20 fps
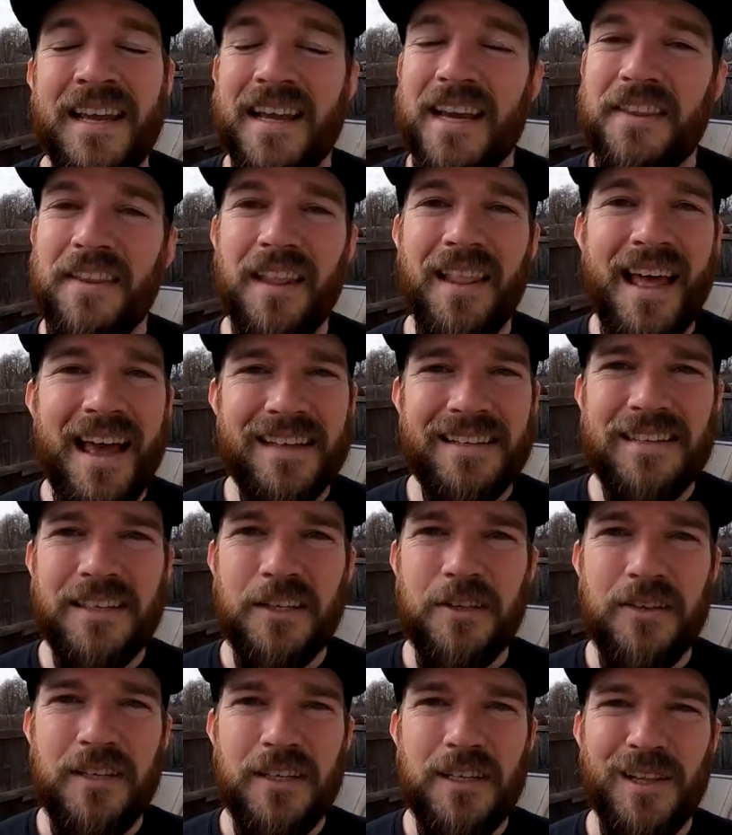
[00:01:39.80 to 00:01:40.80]
And the last thing
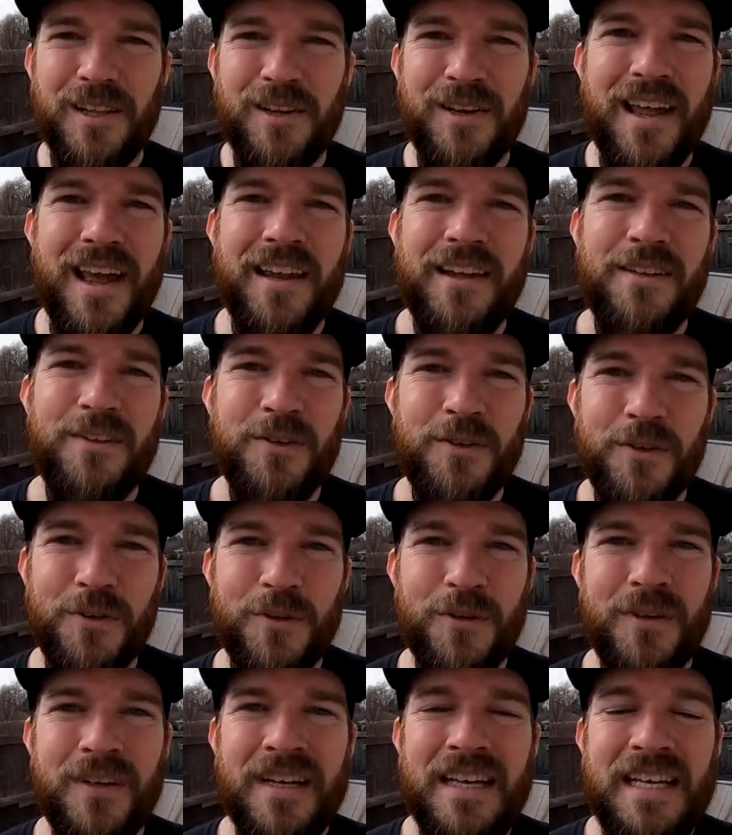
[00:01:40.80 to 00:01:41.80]
you need to learn how to
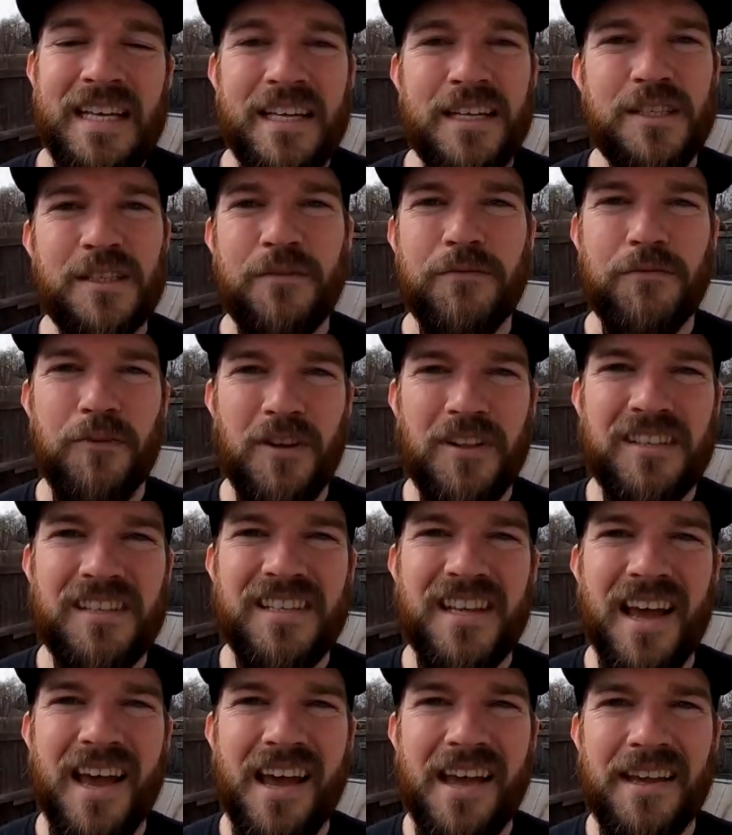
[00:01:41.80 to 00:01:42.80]
do is a
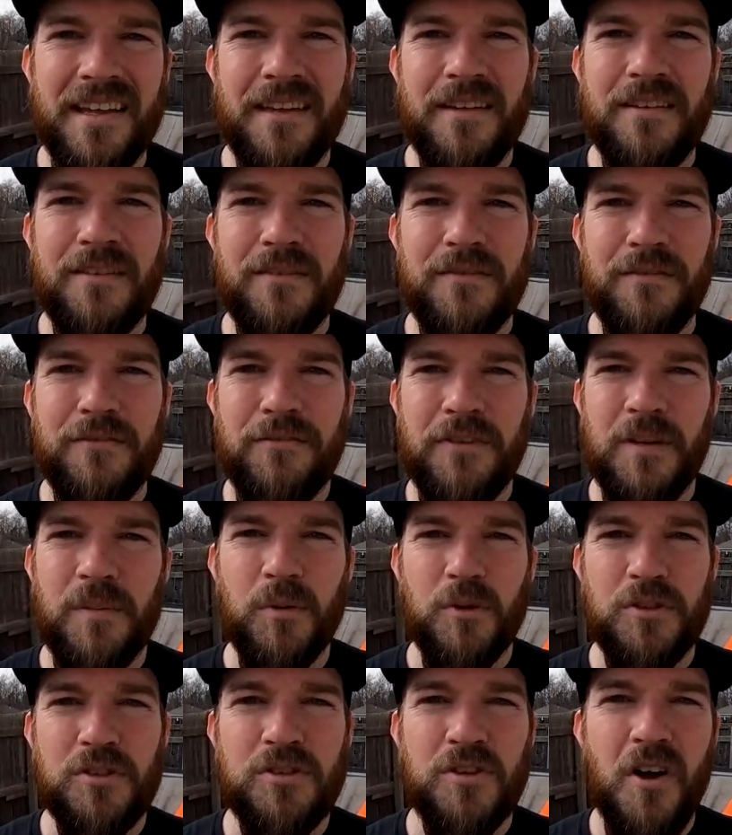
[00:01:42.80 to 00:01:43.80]
frontside
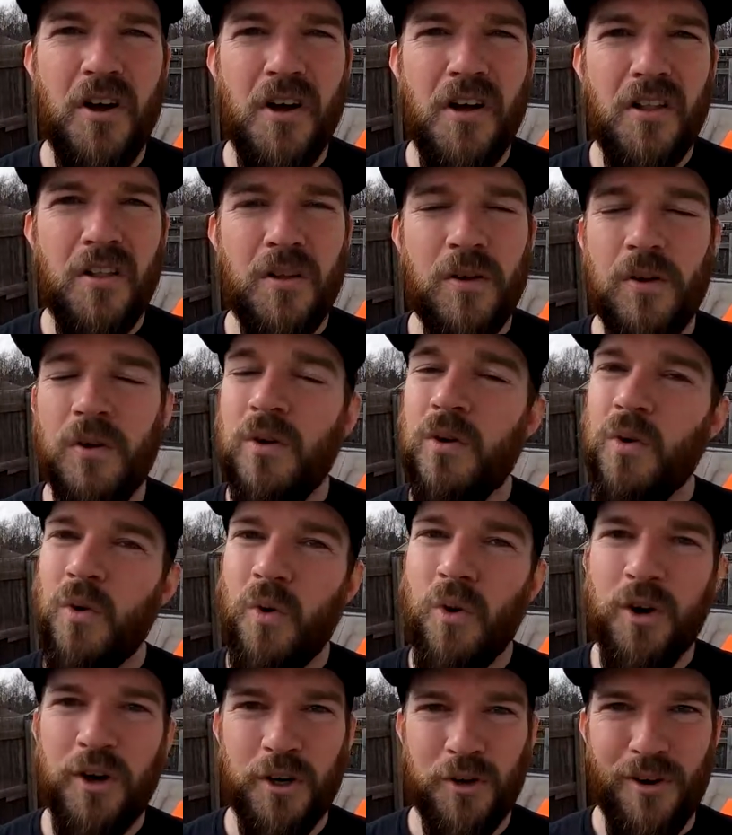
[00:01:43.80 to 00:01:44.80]
feeble stall
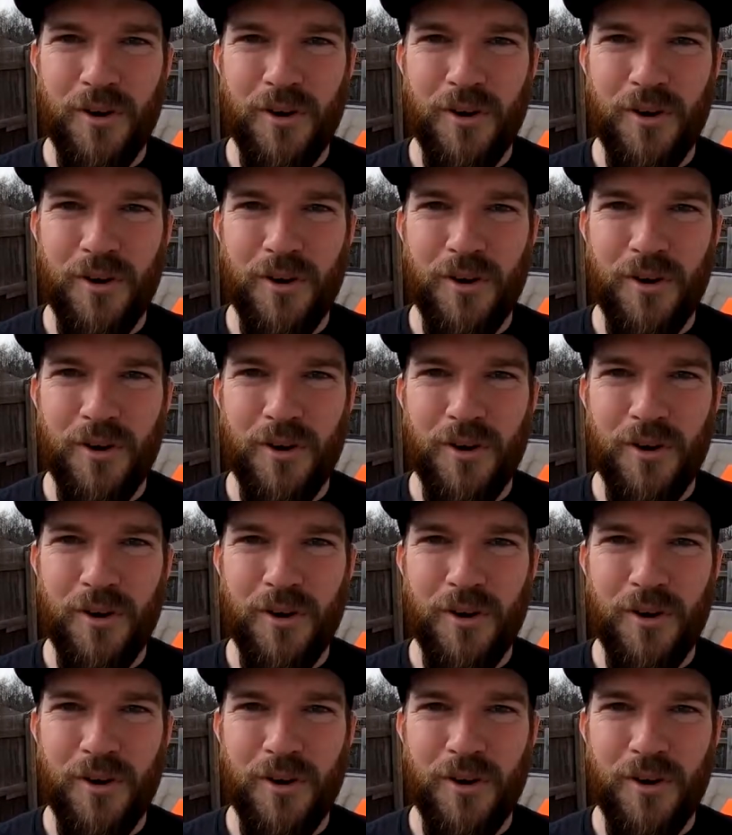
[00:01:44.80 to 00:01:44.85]
or a